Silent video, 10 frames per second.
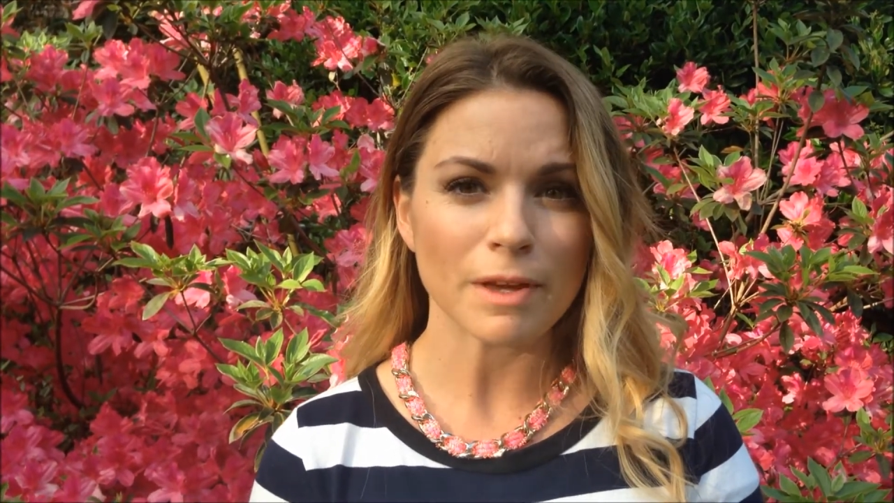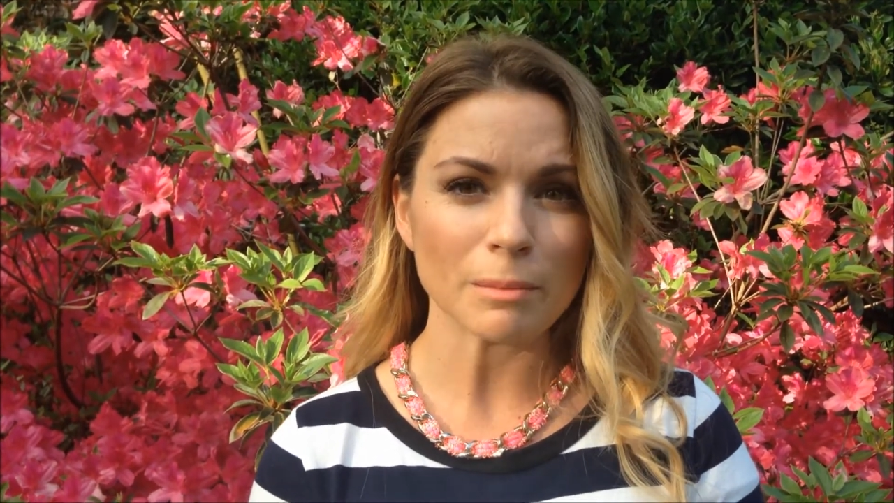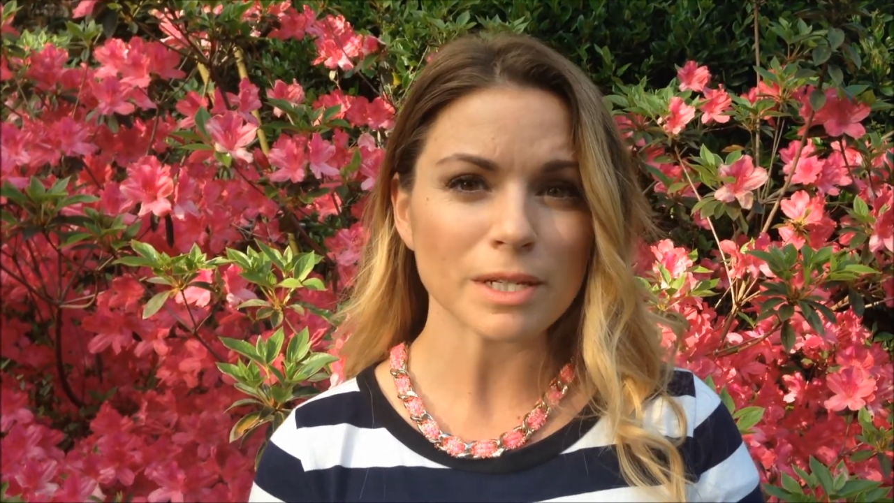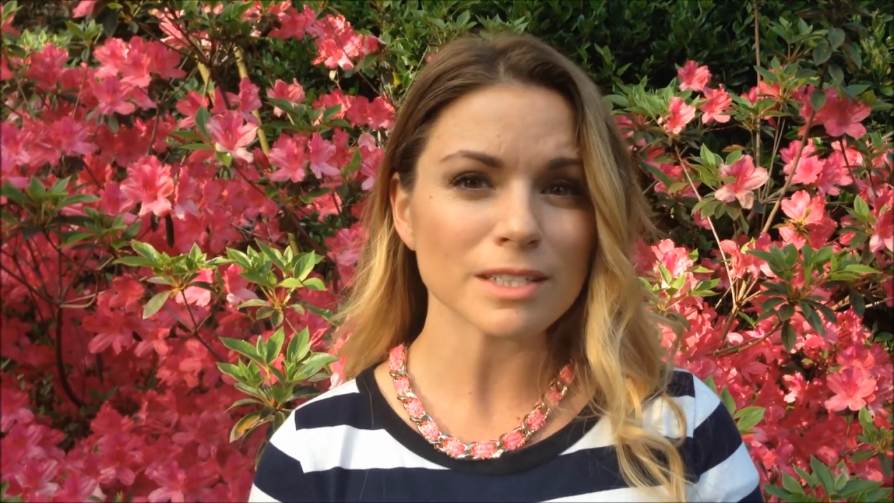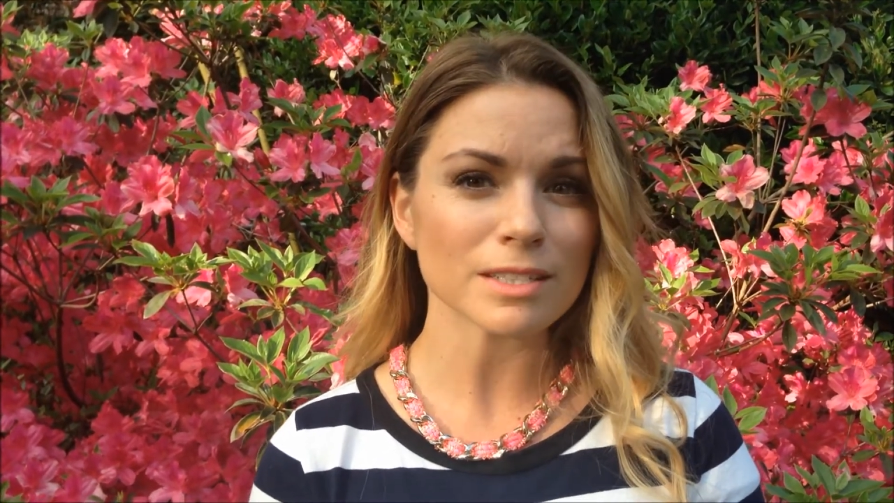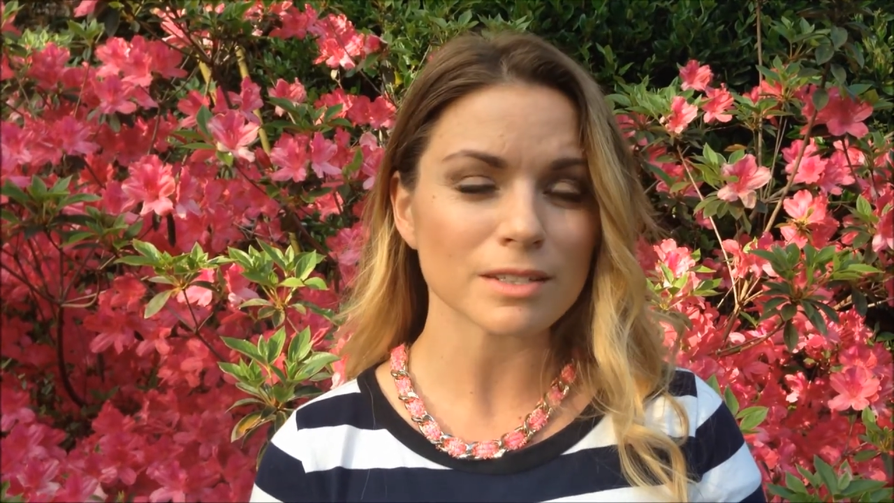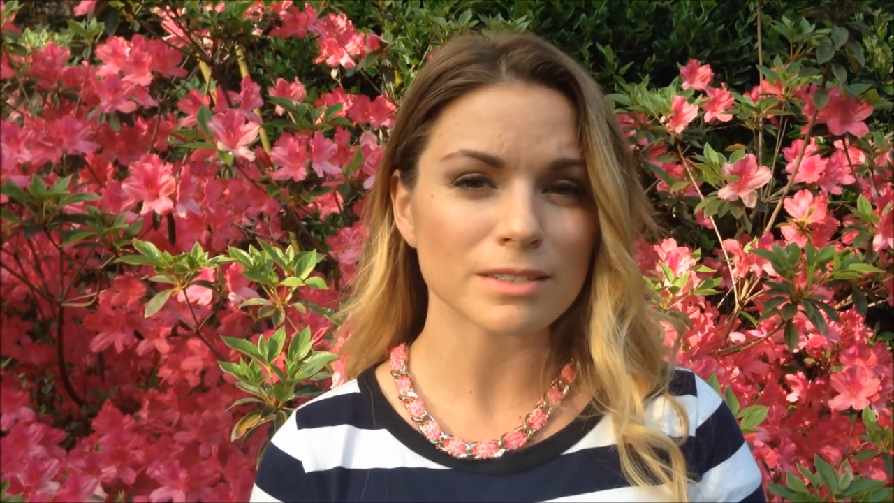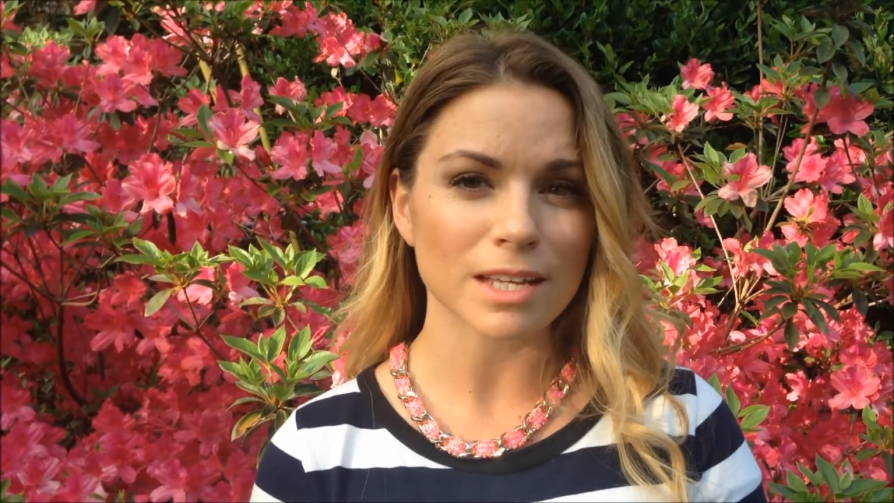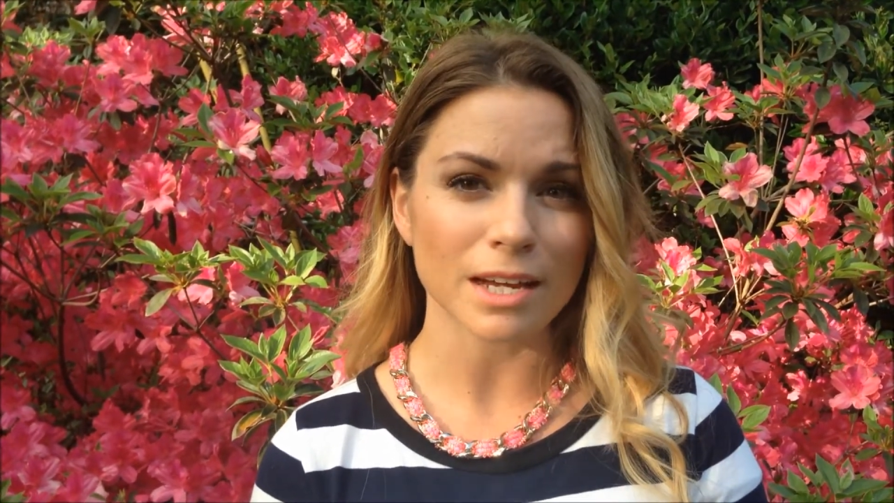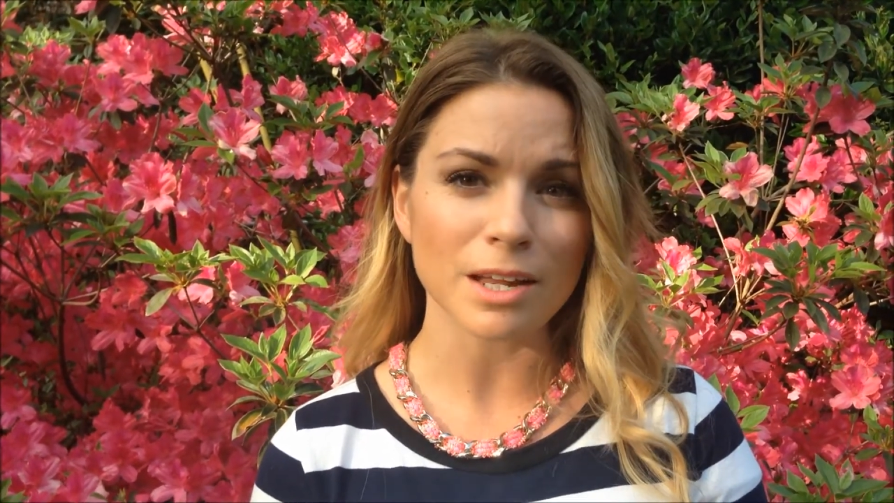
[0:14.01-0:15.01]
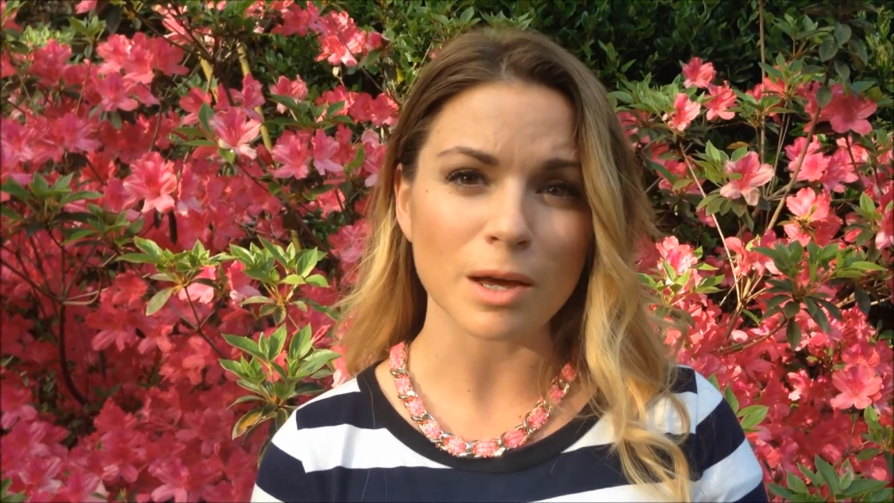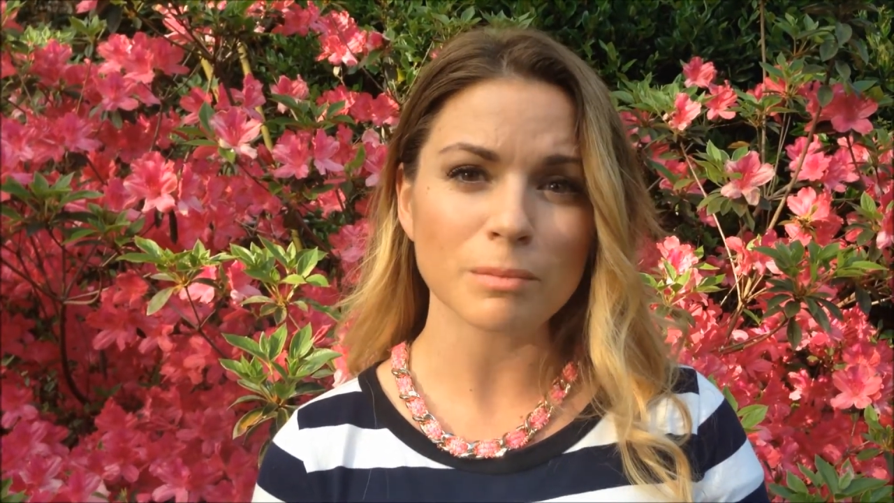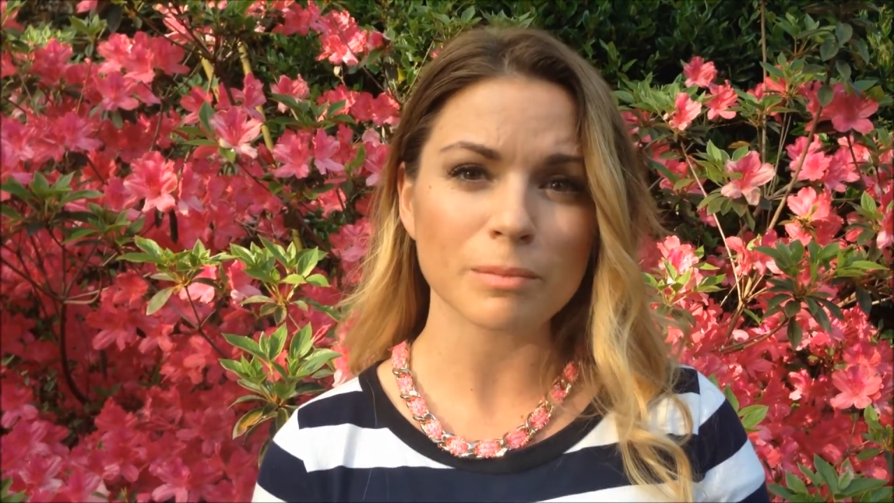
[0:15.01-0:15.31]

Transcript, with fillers: Families sign up